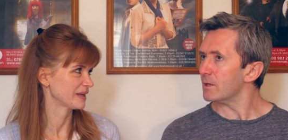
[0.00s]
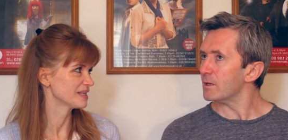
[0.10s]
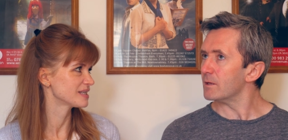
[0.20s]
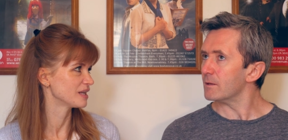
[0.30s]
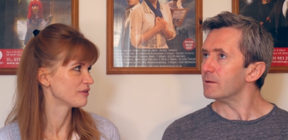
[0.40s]
Speaker 1: bit, isn't
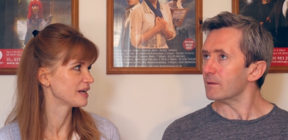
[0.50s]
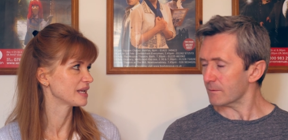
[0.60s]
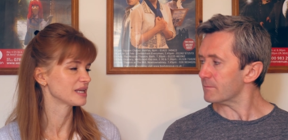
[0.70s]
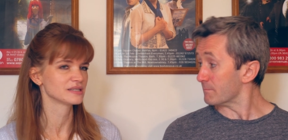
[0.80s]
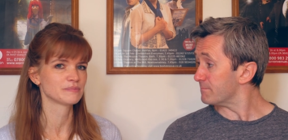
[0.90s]
he, really?
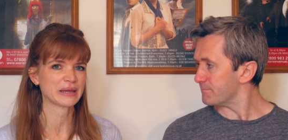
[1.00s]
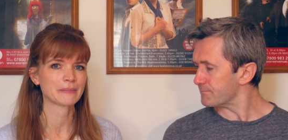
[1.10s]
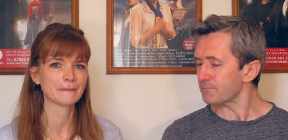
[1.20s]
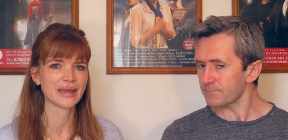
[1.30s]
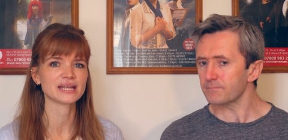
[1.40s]
He's being
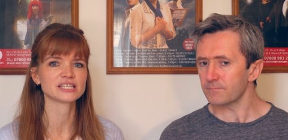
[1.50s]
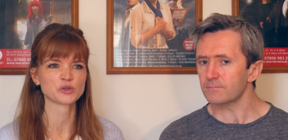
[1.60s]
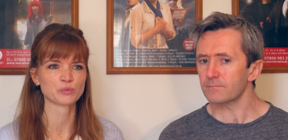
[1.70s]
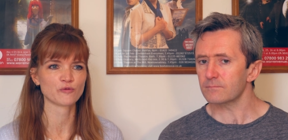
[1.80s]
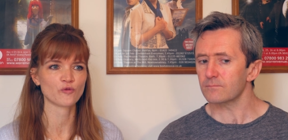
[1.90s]
made to
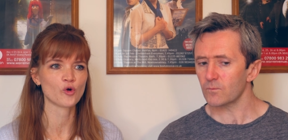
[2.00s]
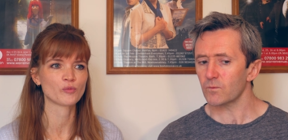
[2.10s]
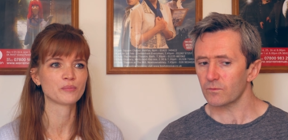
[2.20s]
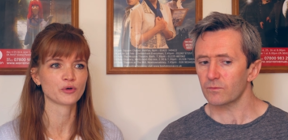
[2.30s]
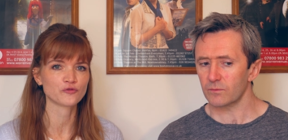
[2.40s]
perform
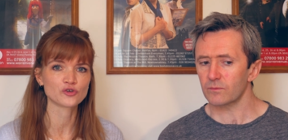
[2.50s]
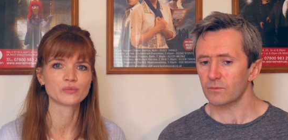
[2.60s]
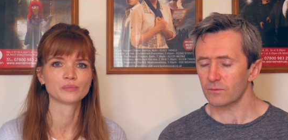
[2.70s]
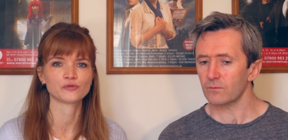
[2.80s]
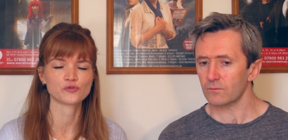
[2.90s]
and perform and
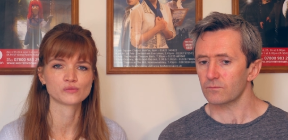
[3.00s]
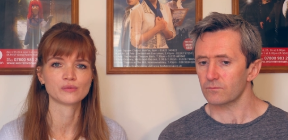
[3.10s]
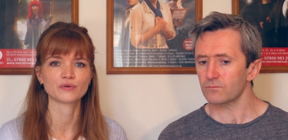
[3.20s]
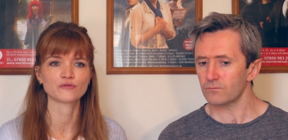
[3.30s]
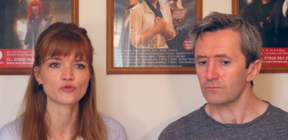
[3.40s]
perform and
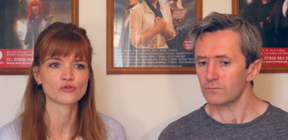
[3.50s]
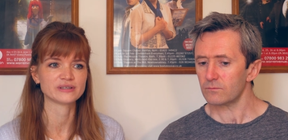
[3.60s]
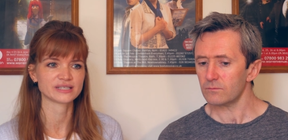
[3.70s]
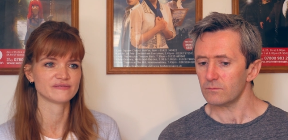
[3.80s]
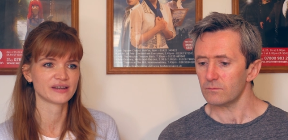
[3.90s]
perform
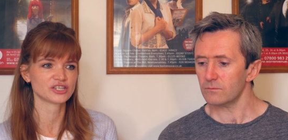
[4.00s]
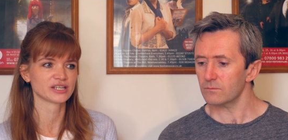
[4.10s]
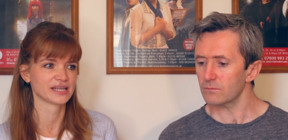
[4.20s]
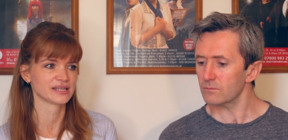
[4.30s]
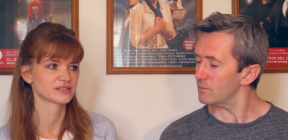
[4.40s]
until eventually
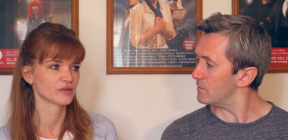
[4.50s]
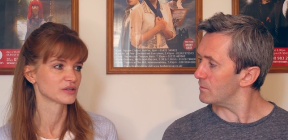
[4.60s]
he's so